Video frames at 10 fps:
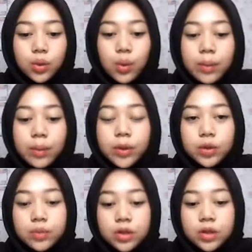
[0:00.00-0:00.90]
web
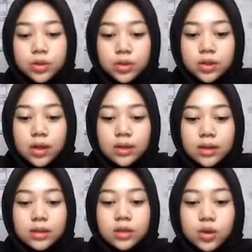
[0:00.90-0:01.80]
could be used as
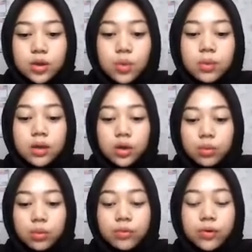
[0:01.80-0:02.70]
a new
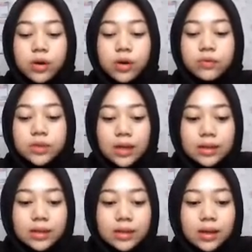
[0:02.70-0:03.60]
medium for
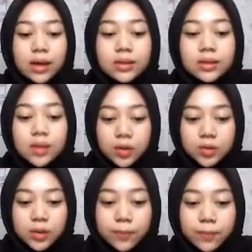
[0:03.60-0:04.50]
advertising and sales.